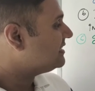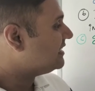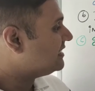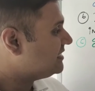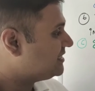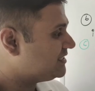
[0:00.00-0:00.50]

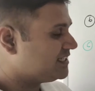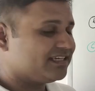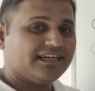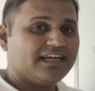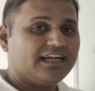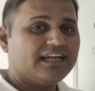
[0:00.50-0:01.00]
the
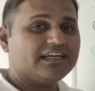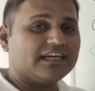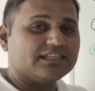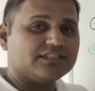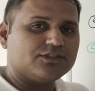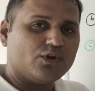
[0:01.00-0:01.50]
decision
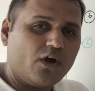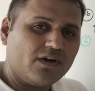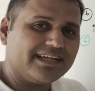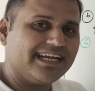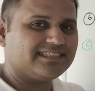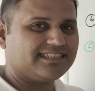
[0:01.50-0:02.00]
does
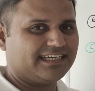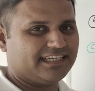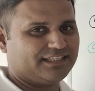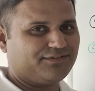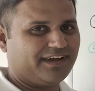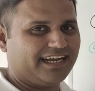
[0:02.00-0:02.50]
not get
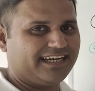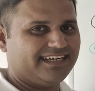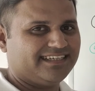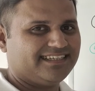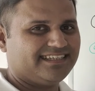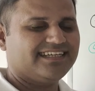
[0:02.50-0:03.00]

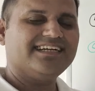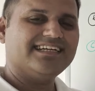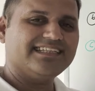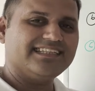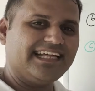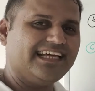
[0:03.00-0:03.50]
satisfied,
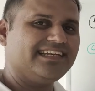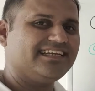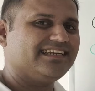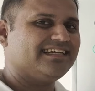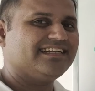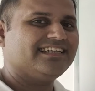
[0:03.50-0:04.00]

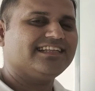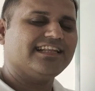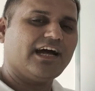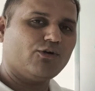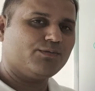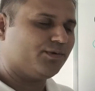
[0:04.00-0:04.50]
then
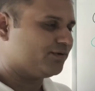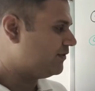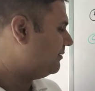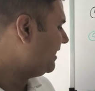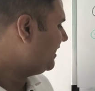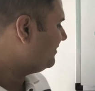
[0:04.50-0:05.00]
the output
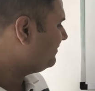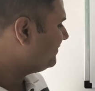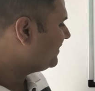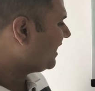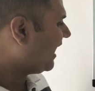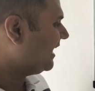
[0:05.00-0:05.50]
will
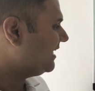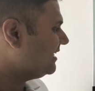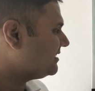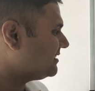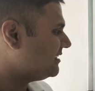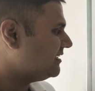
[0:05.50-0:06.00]
be
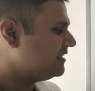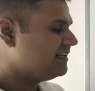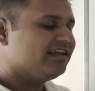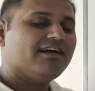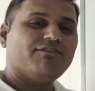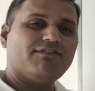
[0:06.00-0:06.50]
iris
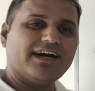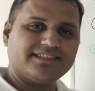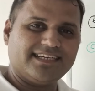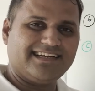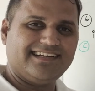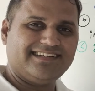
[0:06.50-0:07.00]

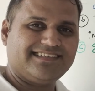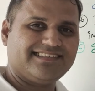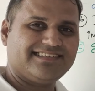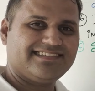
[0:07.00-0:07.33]
versicolor.